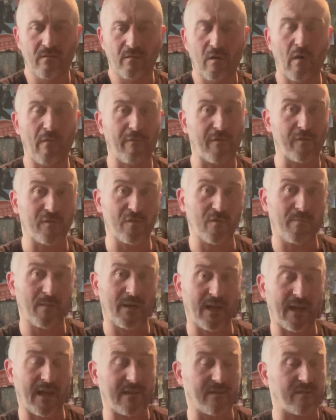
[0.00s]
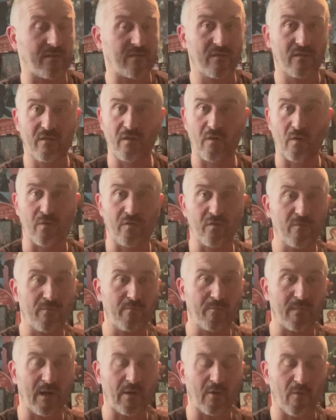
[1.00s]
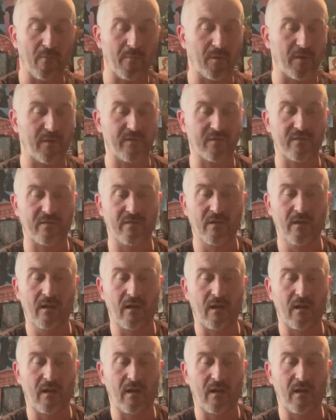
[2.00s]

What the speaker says: off the top of my head, Super Mario Brothers,